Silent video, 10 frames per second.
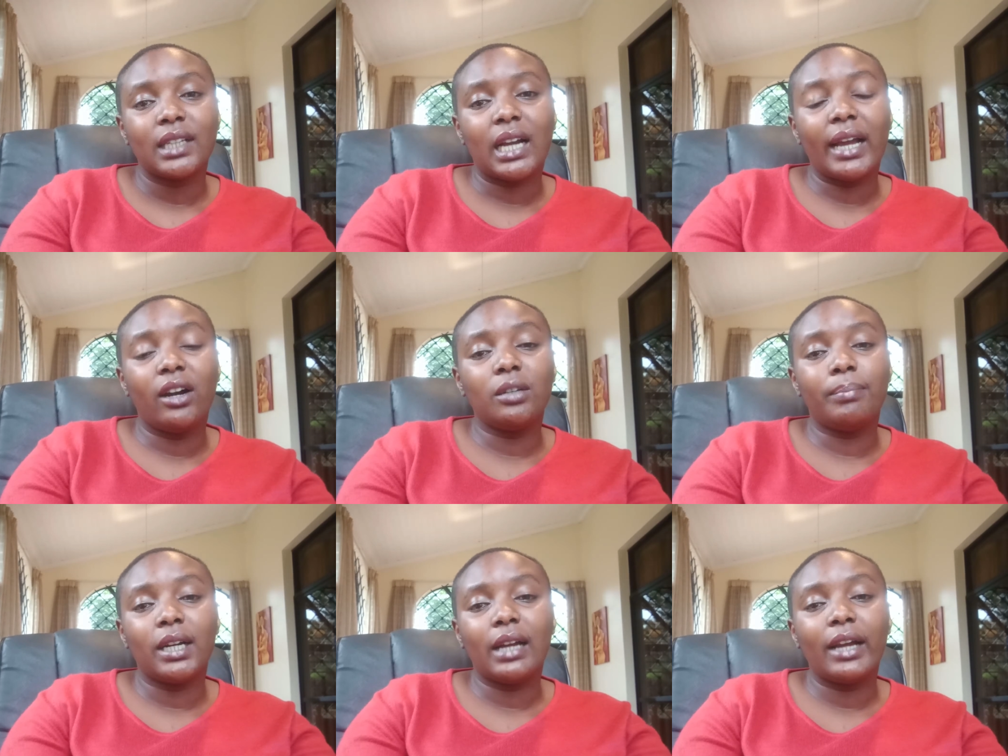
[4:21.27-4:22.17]
I
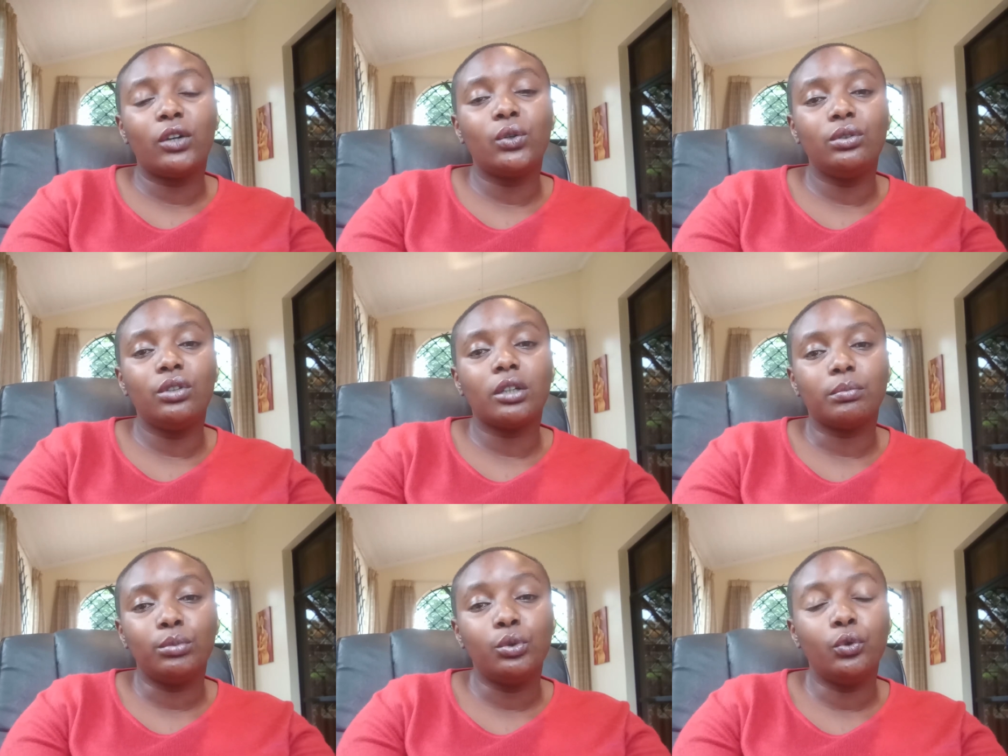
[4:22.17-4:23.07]
could not
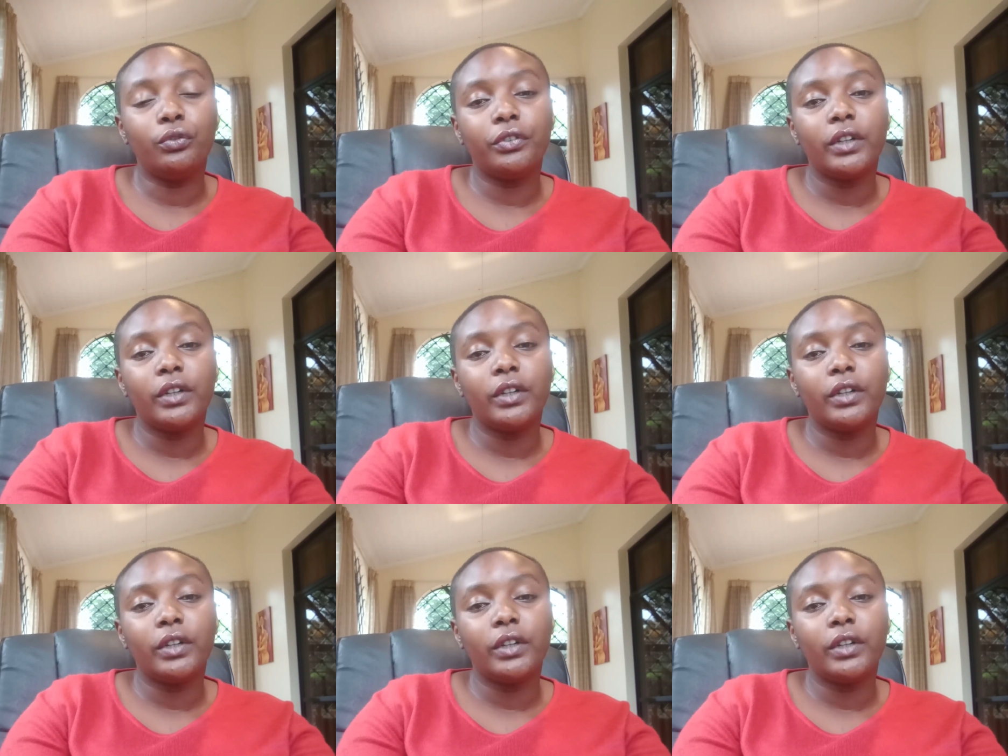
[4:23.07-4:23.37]
move,